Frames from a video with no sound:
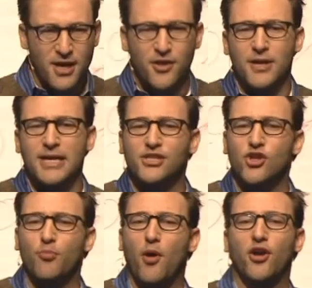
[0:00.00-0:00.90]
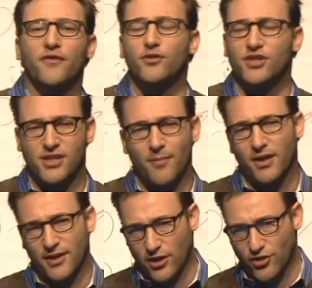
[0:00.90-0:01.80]
There is no part of your stomach
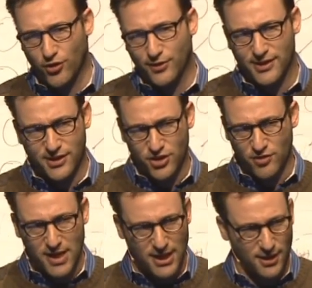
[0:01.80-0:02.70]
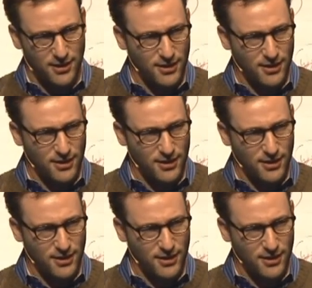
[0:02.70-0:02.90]
that controls decision-making.